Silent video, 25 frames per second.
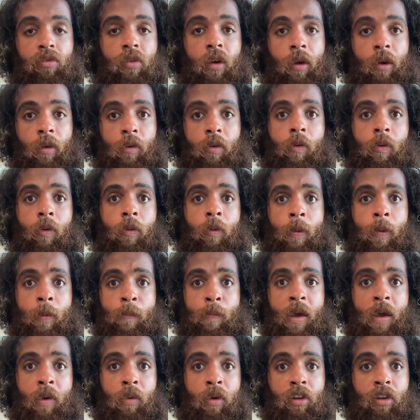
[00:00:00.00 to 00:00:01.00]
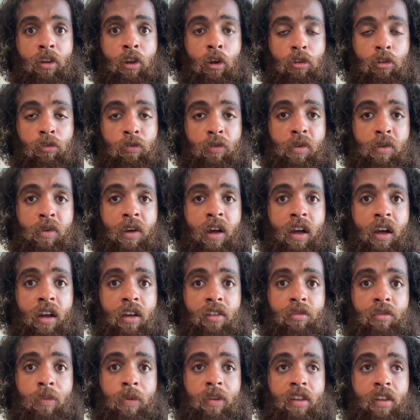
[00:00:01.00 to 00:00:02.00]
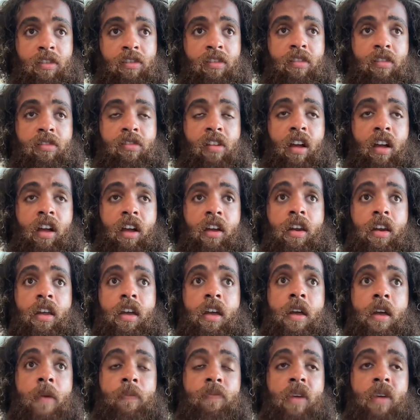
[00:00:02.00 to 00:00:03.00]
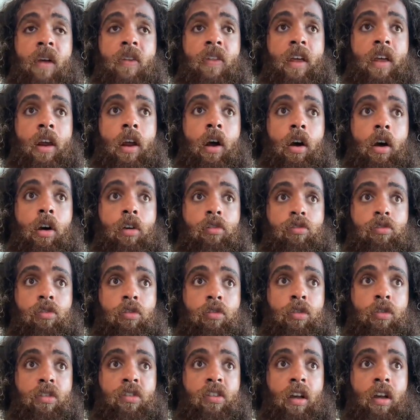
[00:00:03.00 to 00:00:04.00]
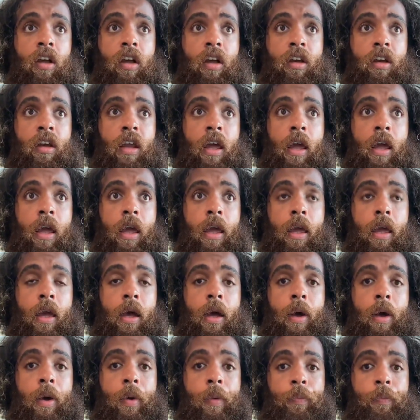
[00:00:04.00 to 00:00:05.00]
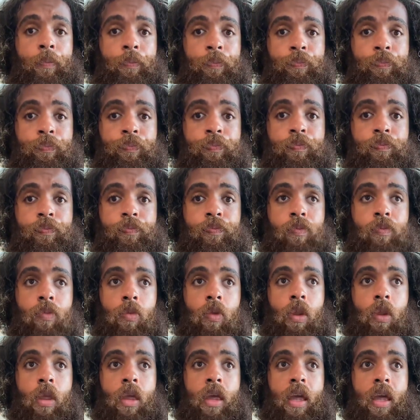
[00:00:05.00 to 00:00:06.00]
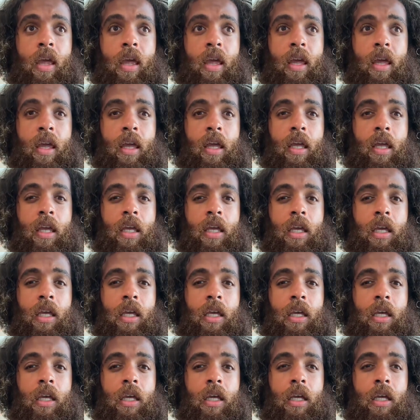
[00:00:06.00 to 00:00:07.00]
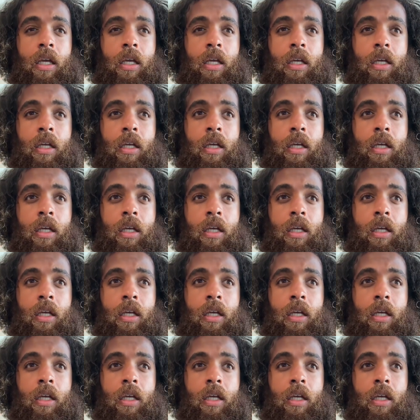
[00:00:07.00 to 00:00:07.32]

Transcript: So I made one of those for you guys with this design, and then I also designed a um, a